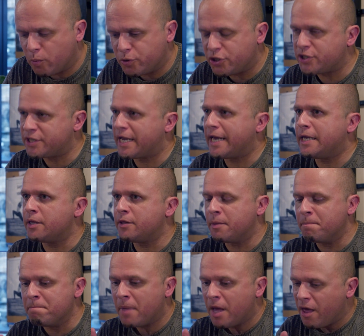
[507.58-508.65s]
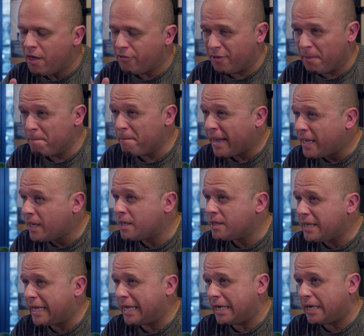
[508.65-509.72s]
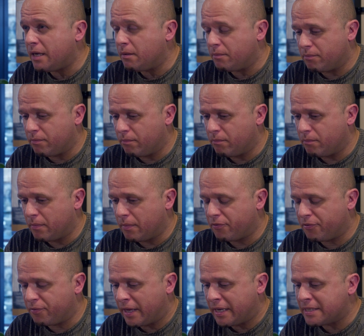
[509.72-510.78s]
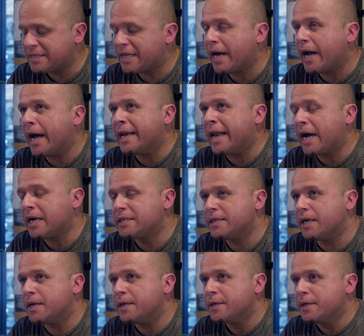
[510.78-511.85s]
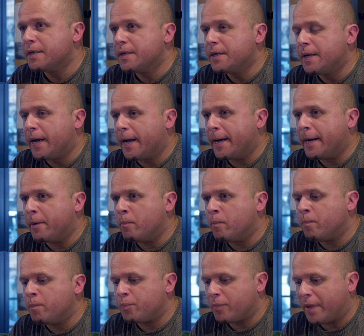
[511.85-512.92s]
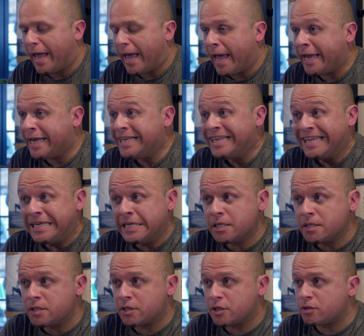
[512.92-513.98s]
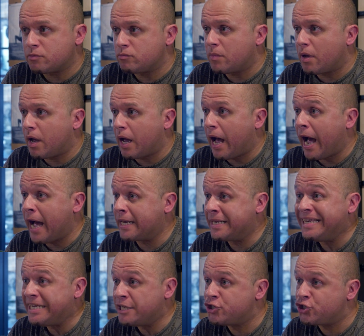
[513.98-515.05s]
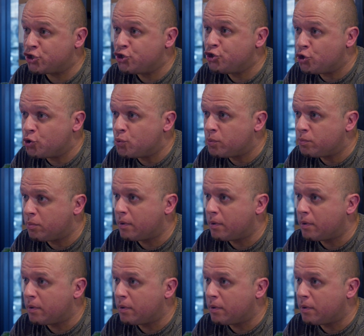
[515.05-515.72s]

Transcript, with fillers: what would you say are the, the main key things that an actor um, A needs and needs to do